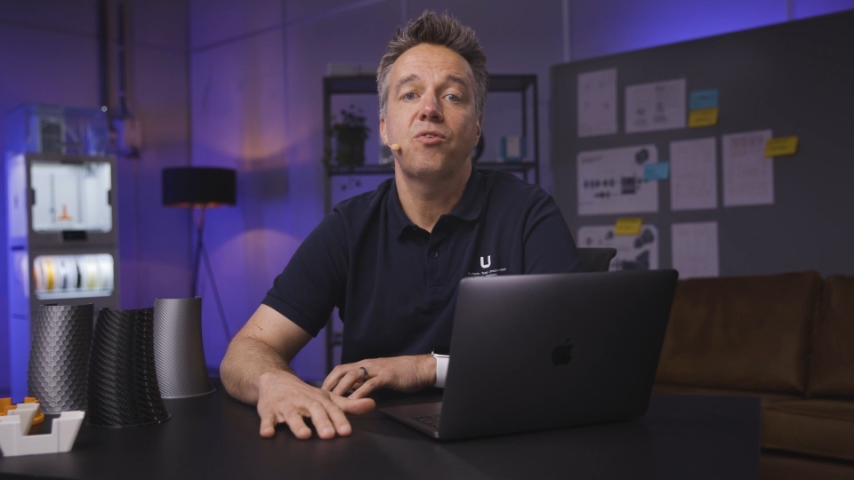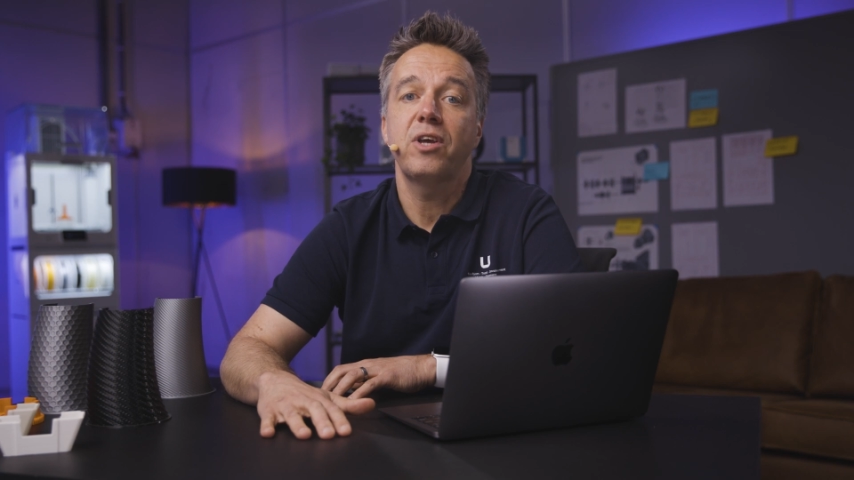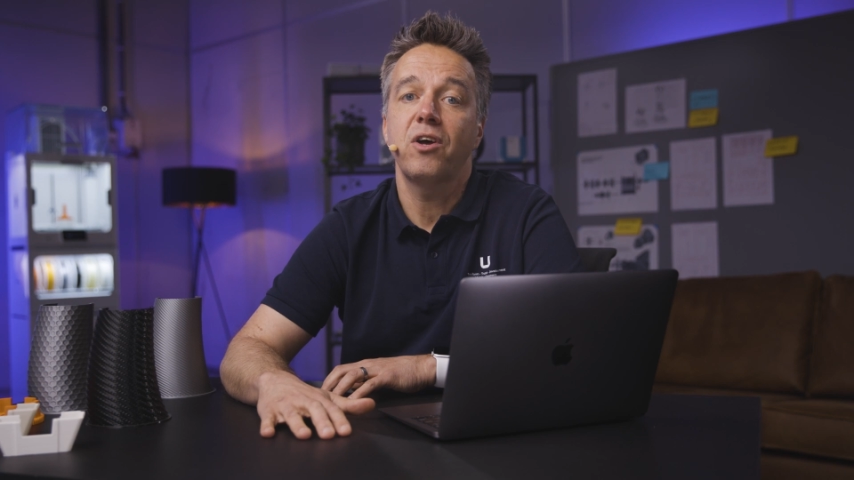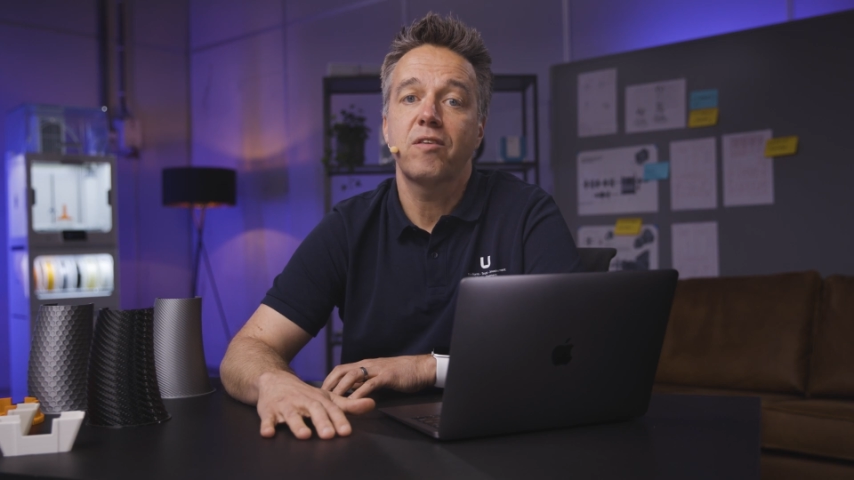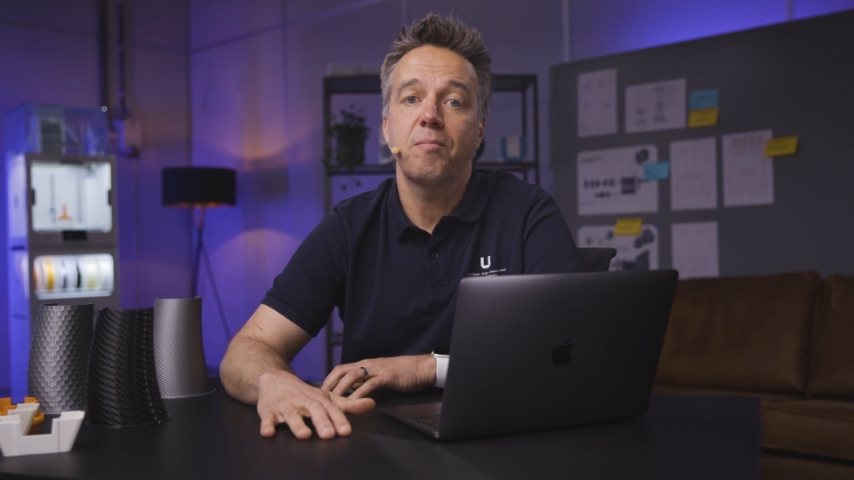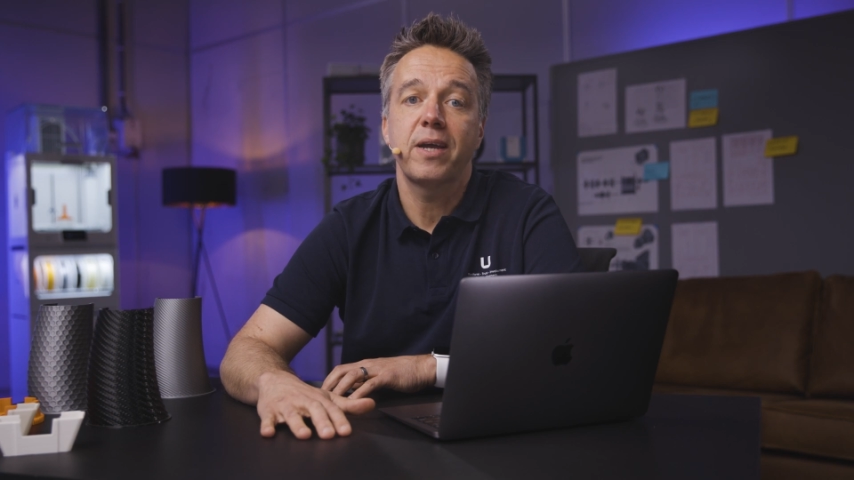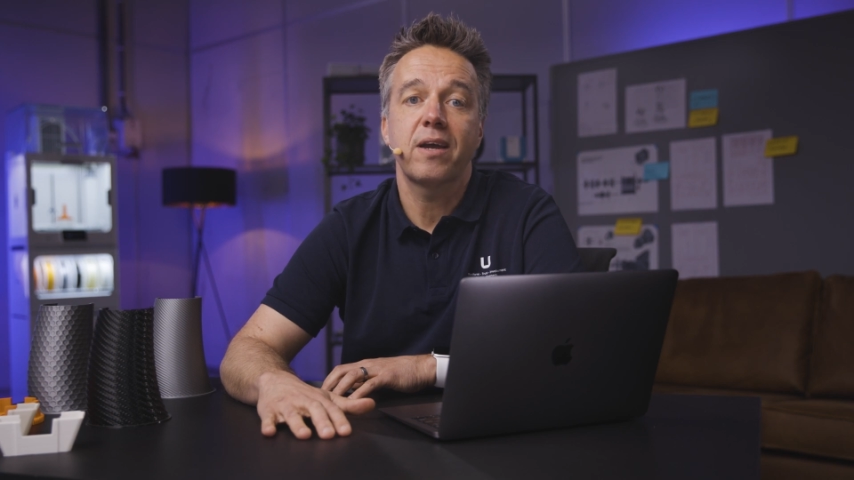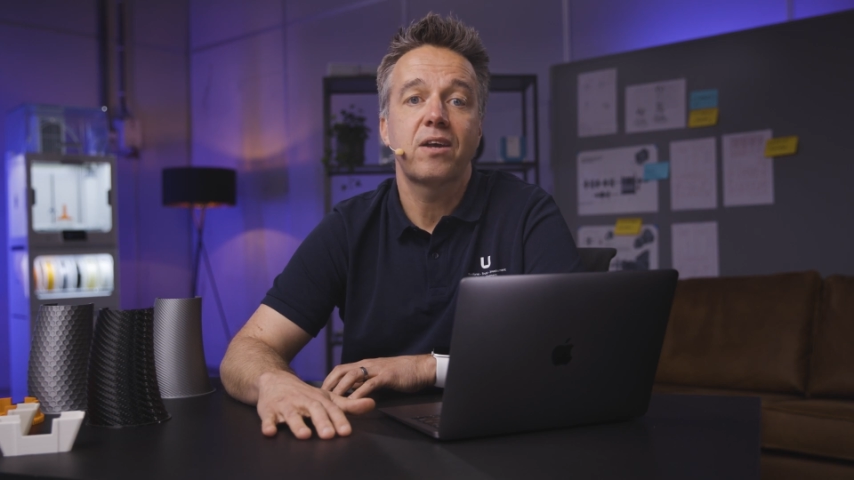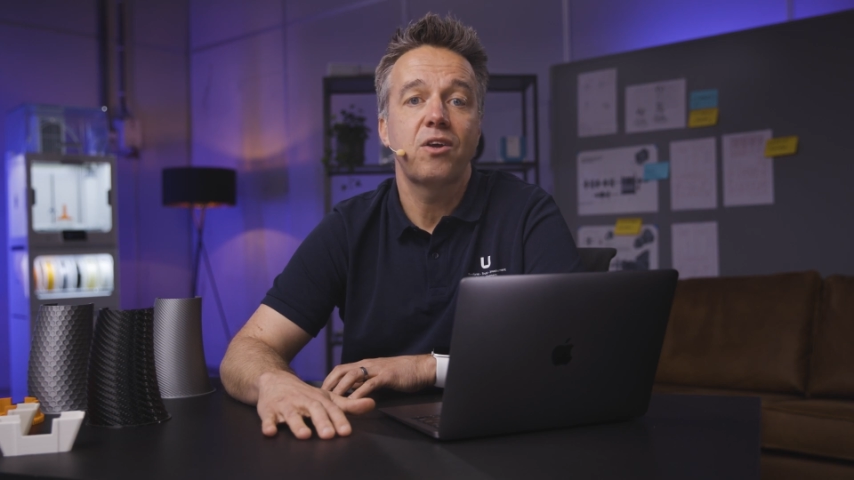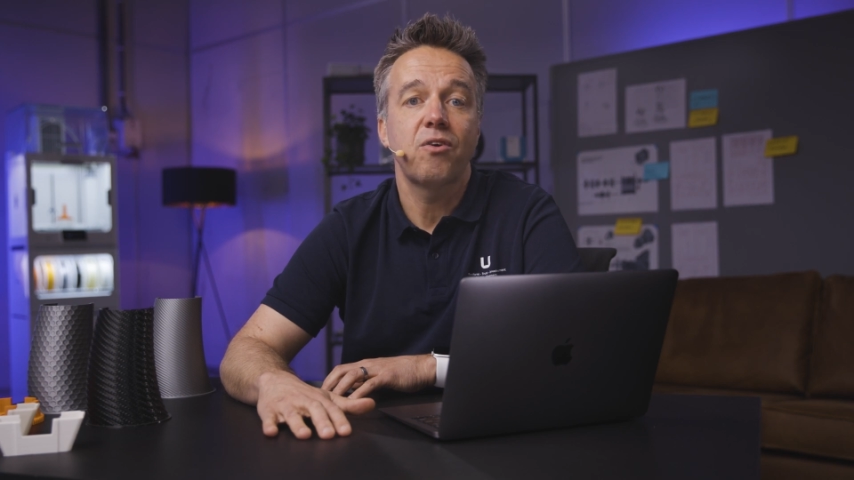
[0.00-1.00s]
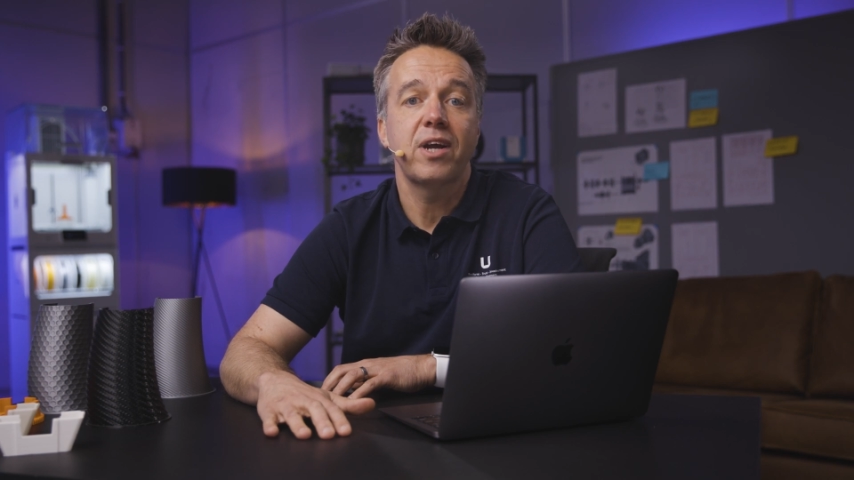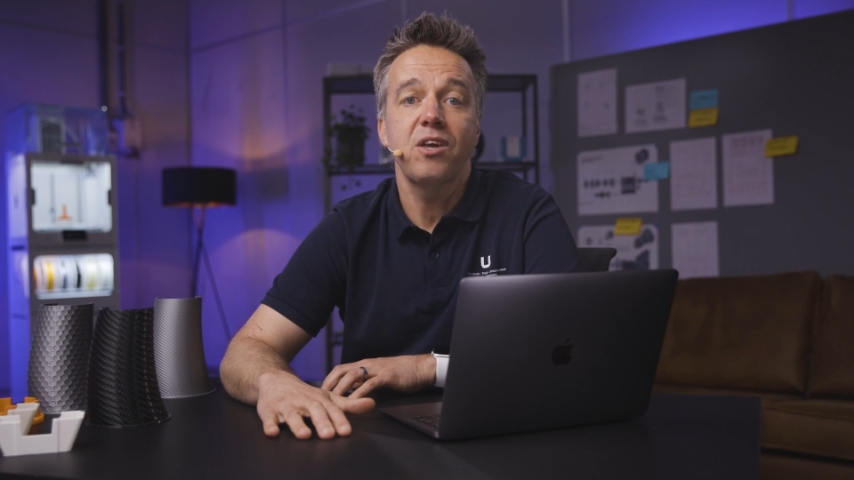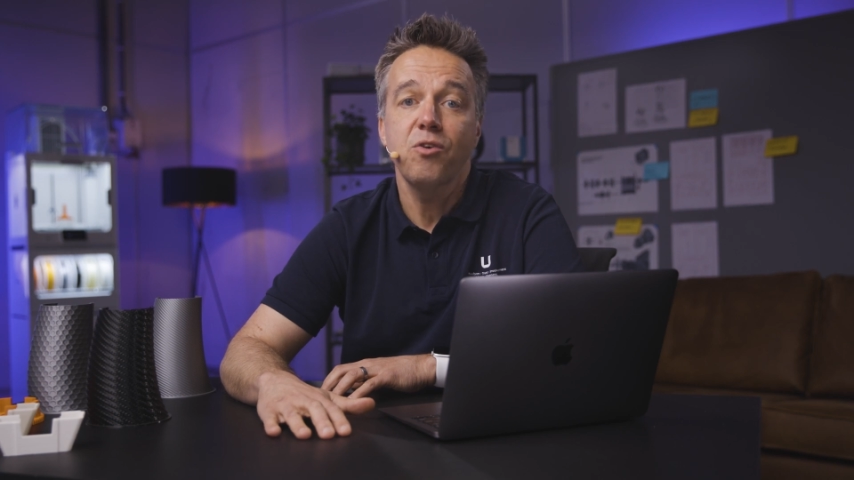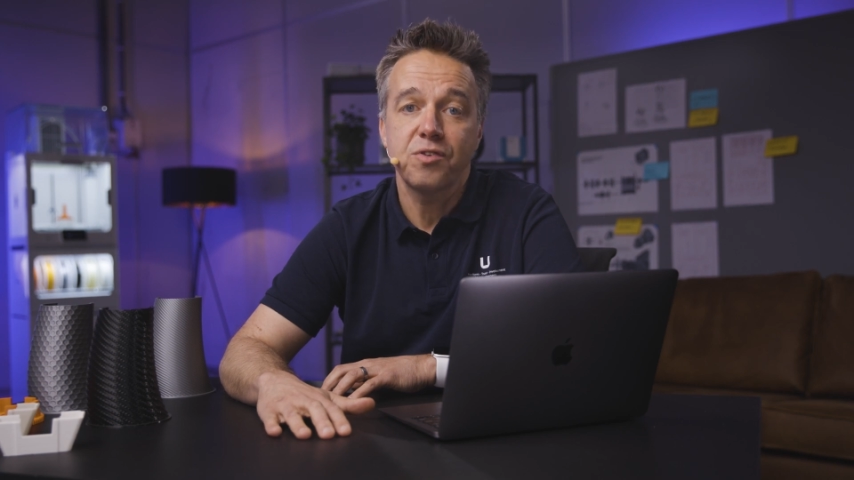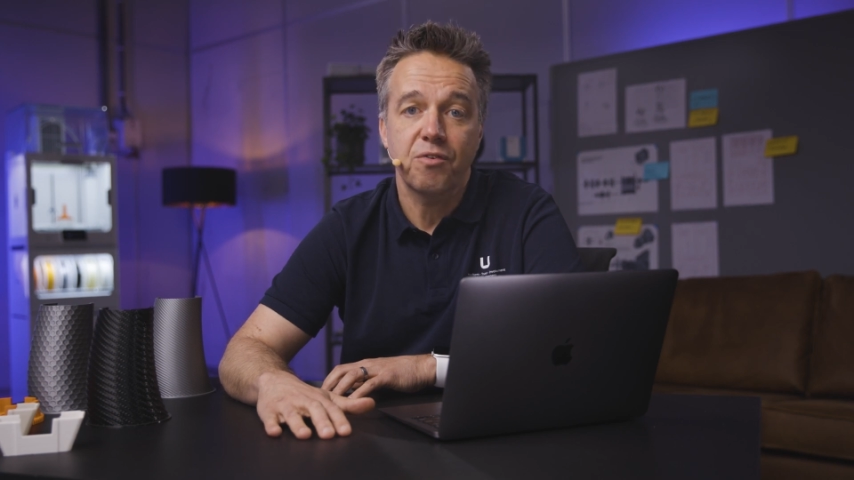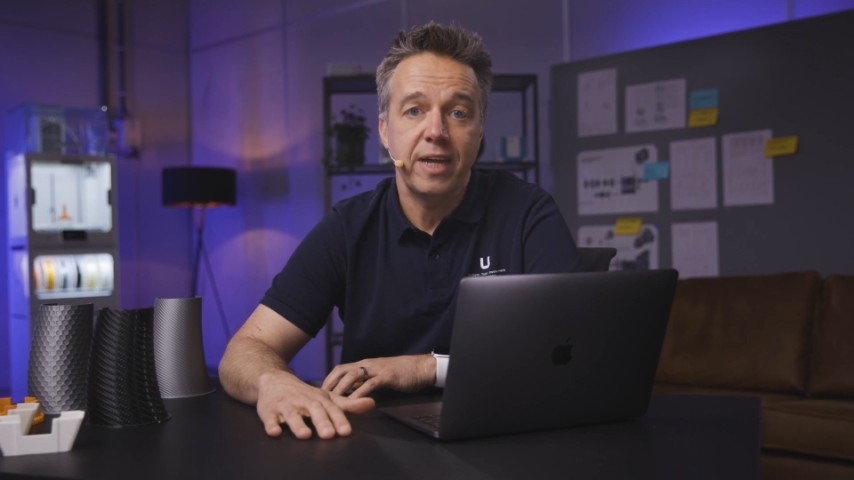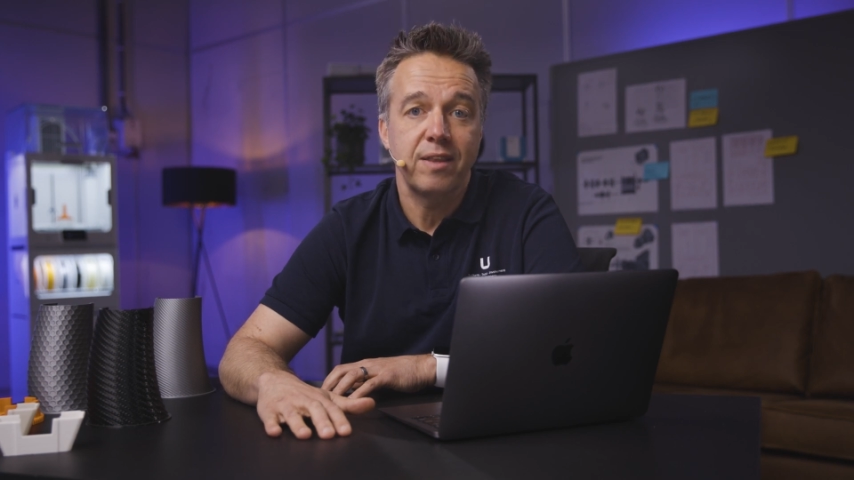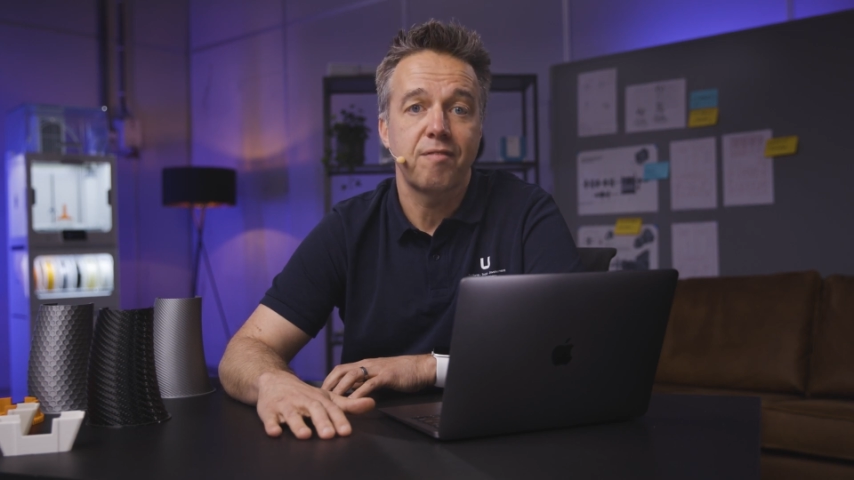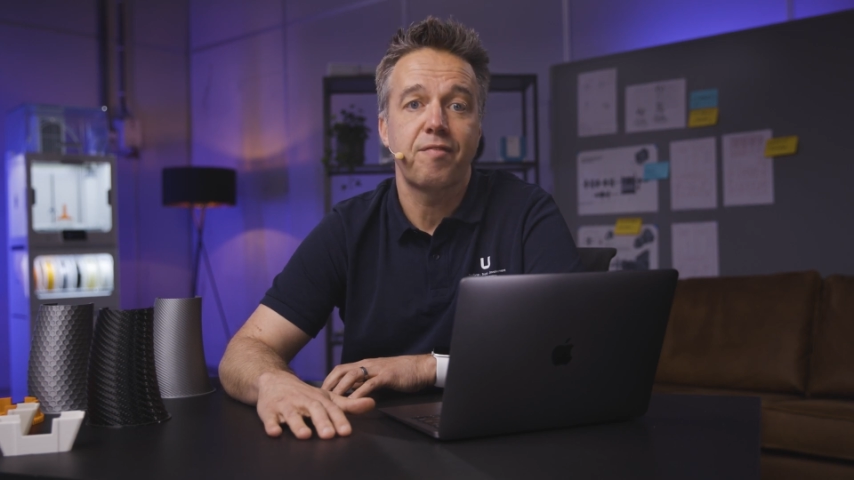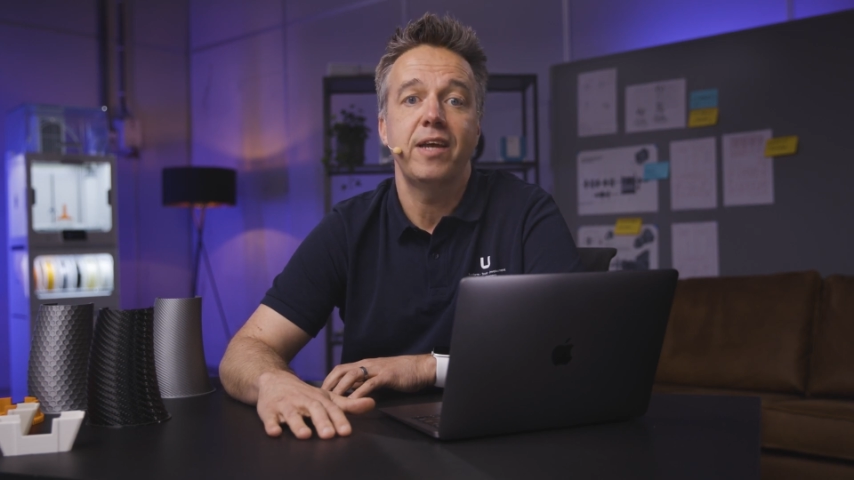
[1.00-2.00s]
to the Ultimaker Cura user
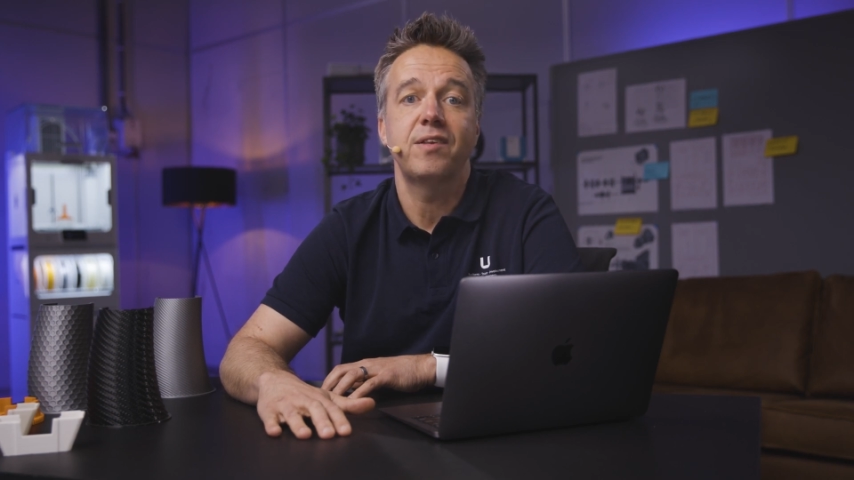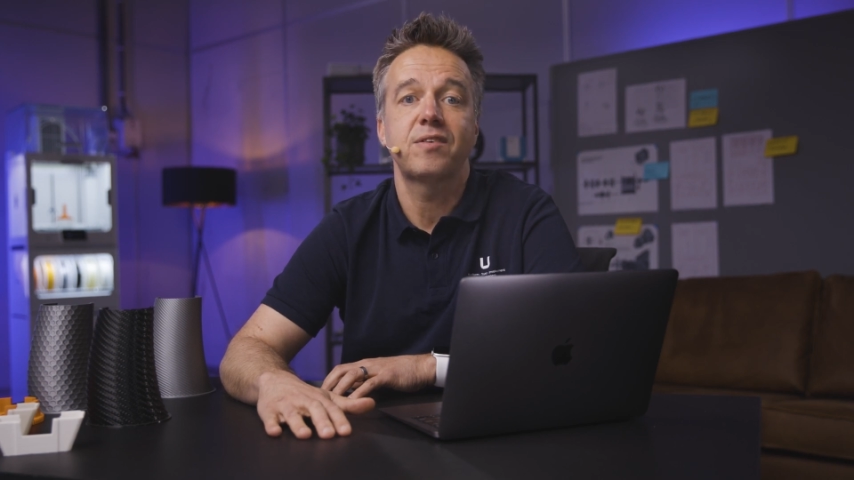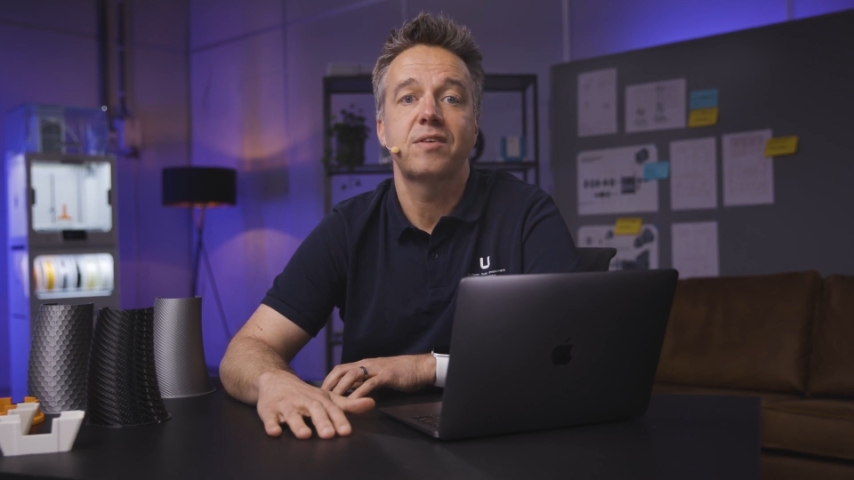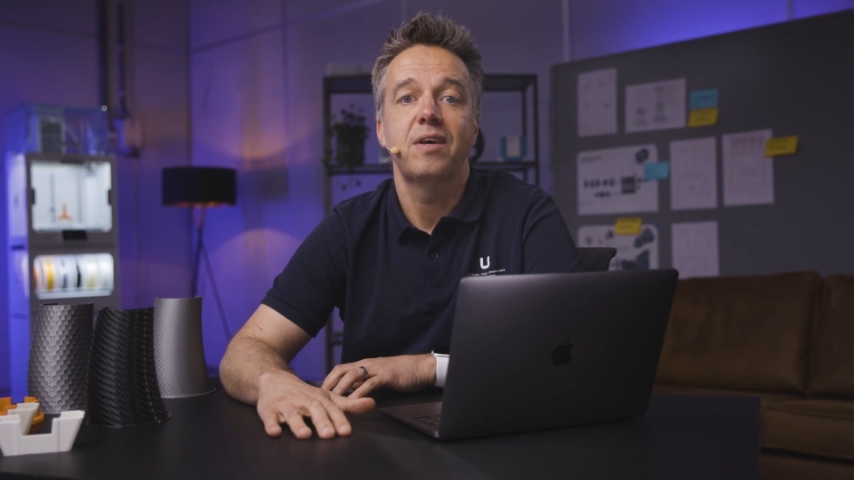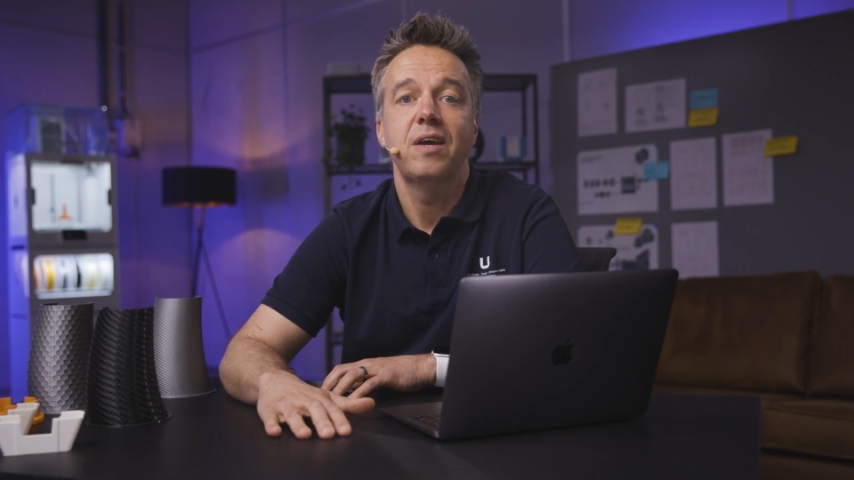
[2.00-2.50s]
interface,